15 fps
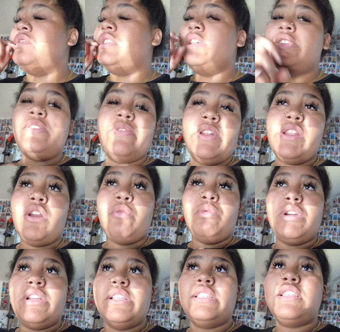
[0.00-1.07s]
this video will
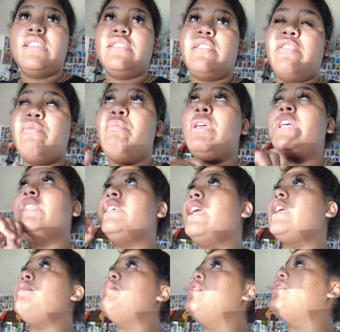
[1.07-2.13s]
consist of me
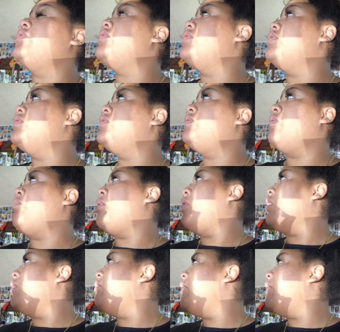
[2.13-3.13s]
taking pictures from my art